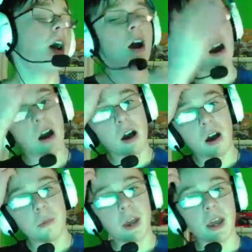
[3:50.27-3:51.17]

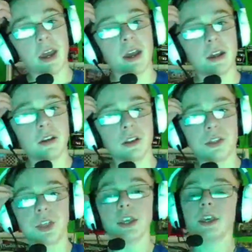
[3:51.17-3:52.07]
and
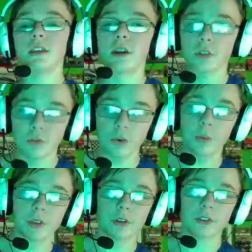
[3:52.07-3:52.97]
thinking there's room
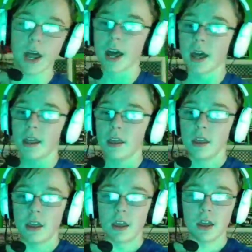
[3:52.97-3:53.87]
when there's not
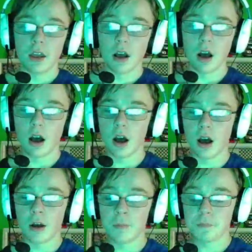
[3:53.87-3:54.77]

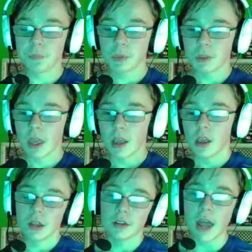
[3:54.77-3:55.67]

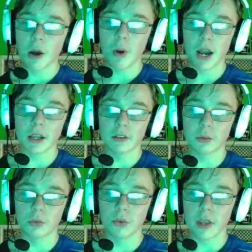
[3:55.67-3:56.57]
wanting
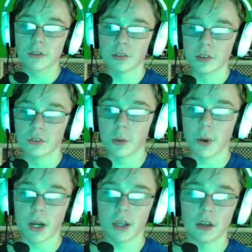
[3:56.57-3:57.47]
to race
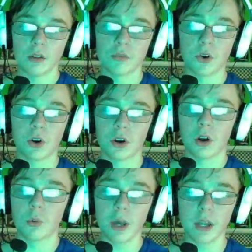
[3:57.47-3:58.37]
somebody for a
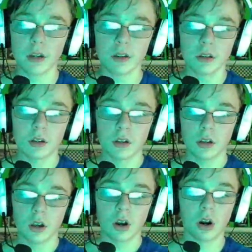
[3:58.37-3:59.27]
win
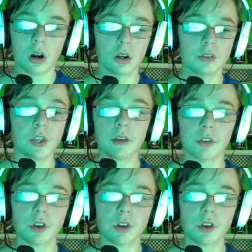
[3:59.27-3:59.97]
or save his